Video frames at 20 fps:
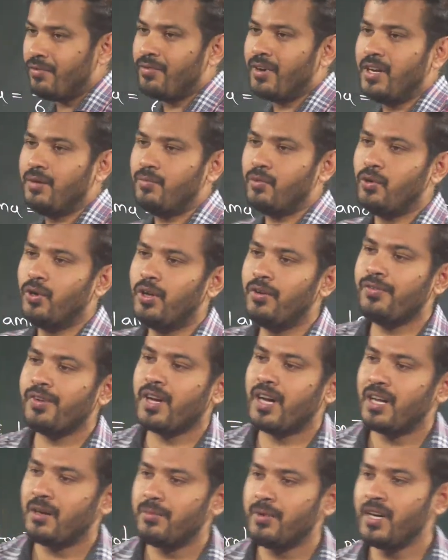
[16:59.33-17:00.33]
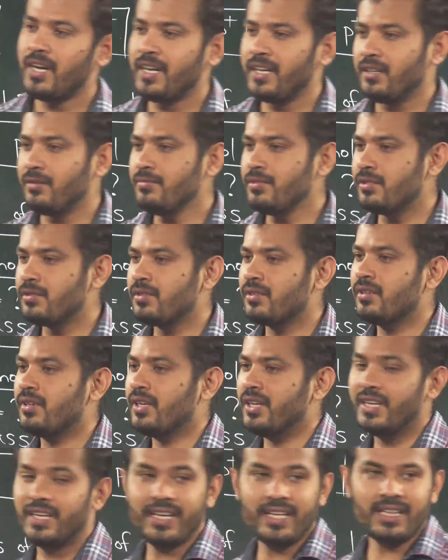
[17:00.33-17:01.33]
1 mole of carbon atoms.
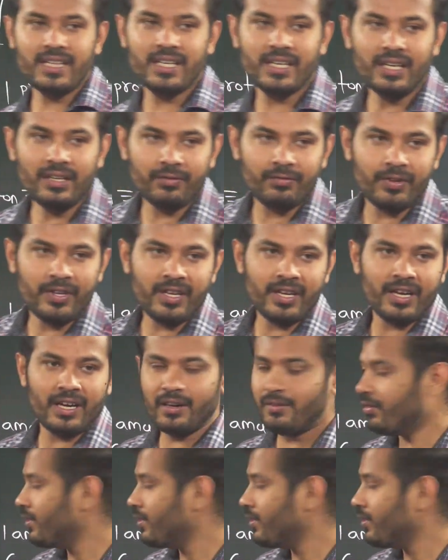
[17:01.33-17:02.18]
In that we have